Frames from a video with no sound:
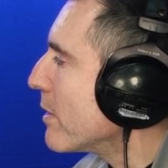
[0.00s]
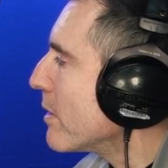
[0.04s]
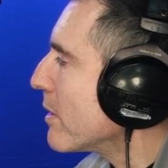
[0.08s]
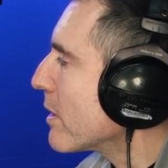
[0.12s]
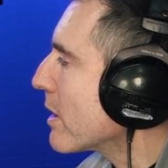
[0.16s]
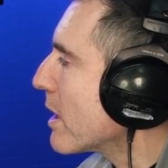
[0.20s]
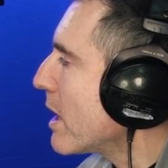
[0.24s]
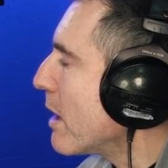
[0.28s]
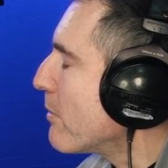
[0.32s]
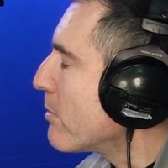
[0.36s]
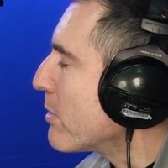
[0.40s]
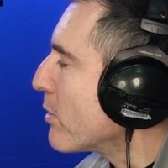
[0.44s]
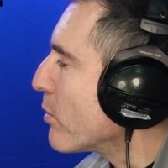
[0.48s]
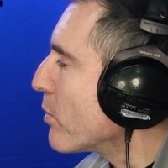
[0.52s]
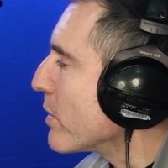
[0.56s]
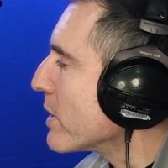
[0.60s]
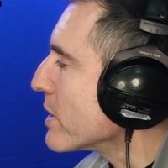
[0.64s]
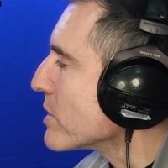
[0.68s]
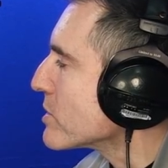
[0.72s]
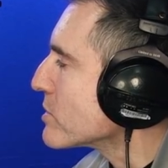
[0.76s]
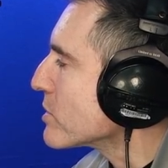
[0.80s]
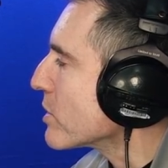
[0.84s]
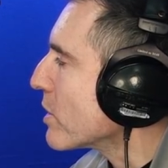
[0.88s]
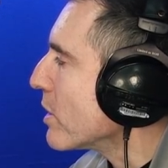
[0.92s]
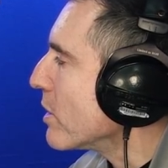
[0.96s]
couple of
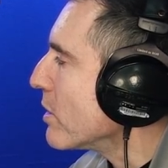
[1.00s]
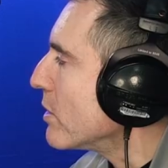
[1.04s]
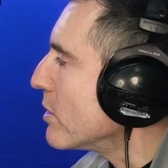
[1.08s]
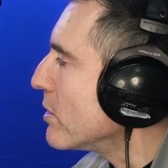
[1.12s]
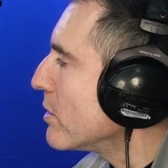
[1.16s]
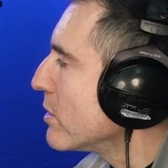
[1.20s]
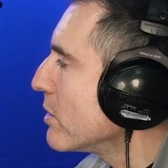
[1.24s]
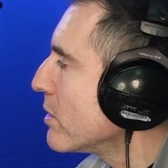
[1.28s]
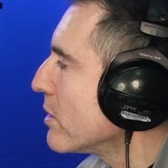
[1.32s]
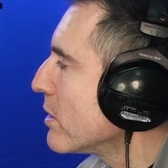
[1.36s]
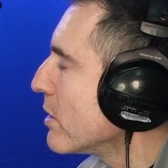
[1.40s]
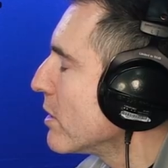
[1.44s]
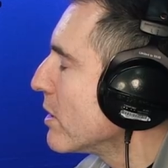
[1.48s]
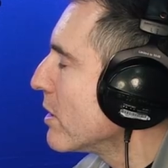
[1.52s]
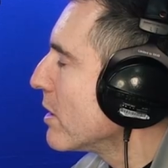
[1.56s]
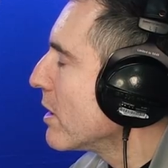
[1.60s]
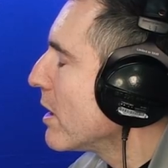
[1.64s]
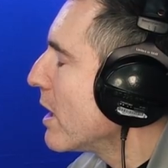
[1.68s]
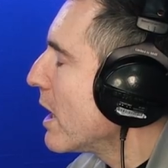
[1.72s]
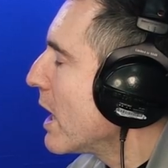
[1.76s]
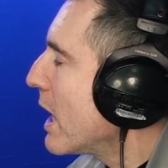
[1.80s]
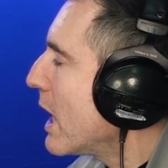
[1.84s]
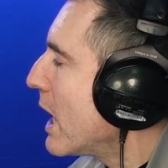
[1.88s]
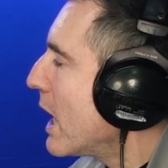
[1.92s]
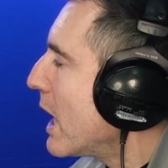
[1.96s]
weeks ago,
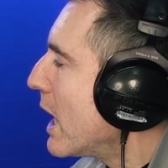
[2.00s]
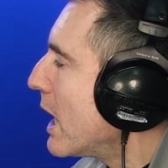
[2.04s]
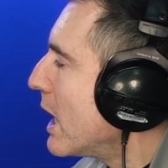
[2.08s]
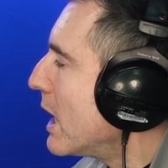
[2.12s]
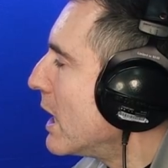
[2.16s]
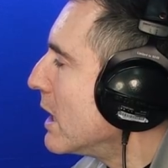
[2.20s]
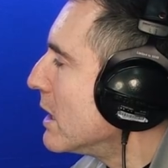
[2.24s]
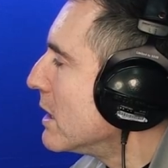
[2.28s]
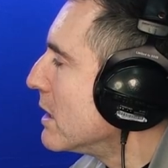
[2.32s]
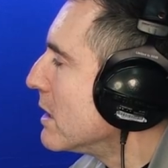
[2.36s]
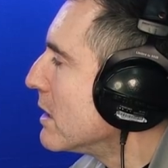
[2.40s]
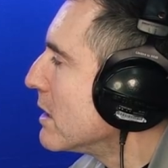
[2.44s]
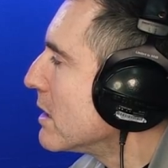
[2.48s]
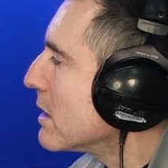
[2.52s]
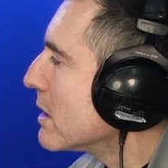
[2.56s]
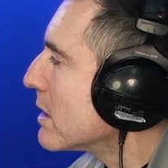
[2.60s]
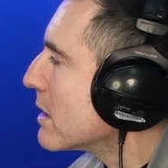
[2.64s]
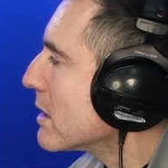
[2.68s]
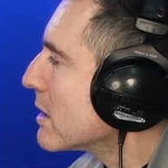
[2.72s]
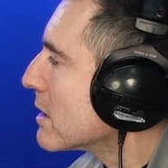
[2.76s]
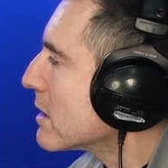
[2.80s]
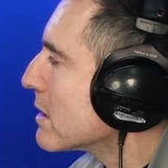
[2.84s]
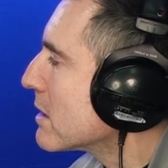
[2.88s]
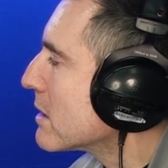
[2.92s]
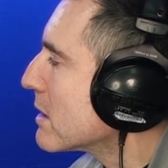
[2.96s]
and
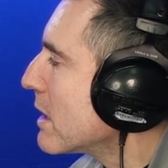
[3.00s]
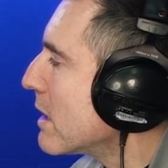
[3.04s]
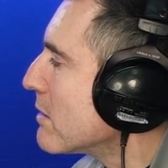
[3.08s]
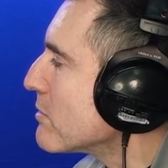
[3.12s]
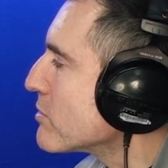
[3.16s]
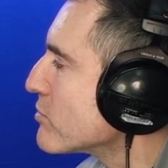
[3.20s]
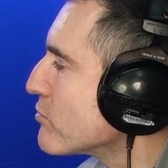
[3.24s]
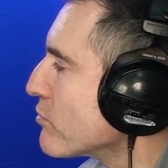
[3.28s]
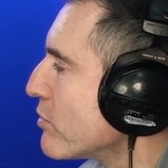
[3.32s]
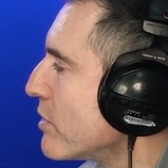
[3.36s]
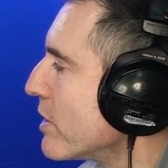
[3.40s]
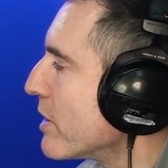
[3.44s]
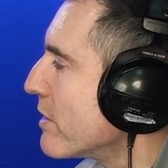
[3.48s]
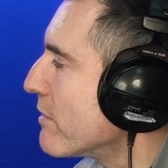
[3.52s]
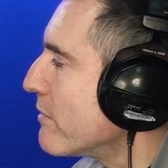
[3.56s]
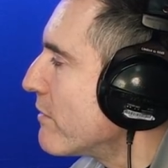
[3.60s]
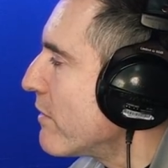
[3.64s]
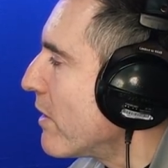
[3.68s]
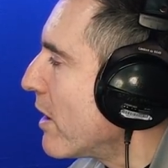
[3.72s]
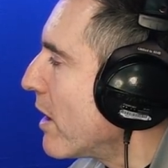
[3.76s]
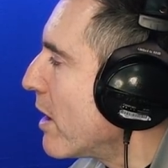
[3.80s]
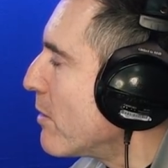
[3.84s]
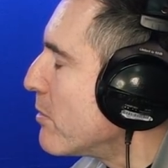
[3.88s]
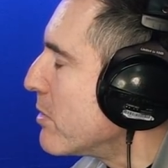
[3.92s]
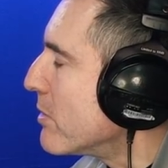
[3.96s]
that was really a
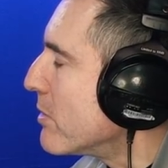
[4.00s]
vibe